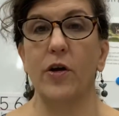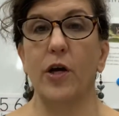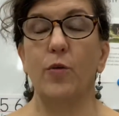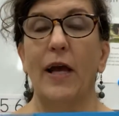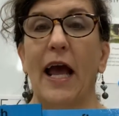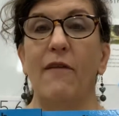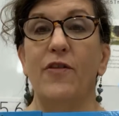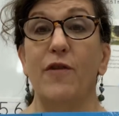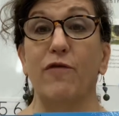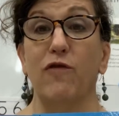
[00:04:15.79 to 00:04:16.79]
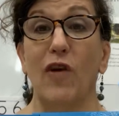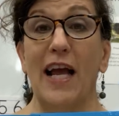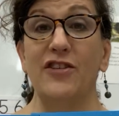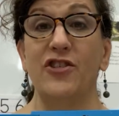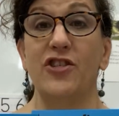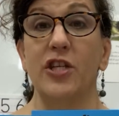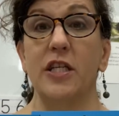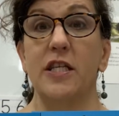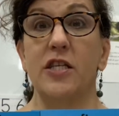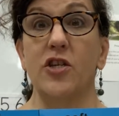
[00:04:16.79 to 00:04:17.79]
could we have the fresh,
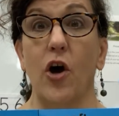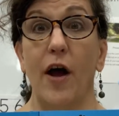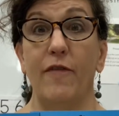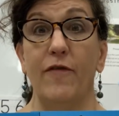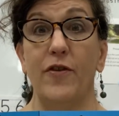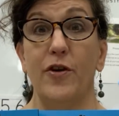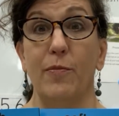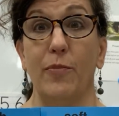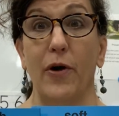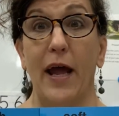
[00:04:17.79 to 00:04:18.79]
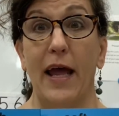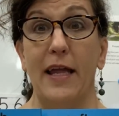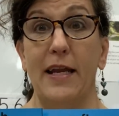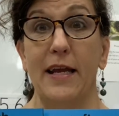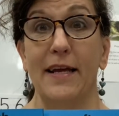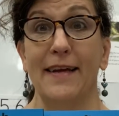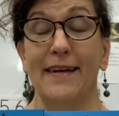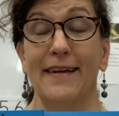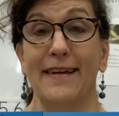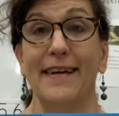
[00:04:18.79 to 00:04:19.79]
soft bread?
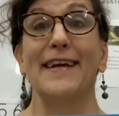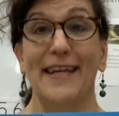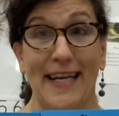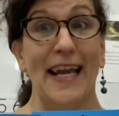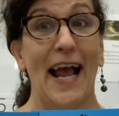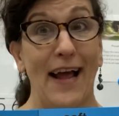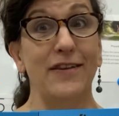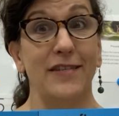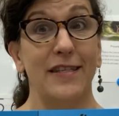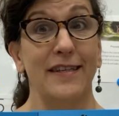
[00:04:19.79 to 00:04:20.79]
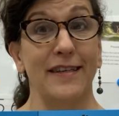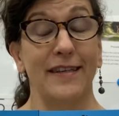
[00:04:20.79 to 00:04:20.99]
Yes.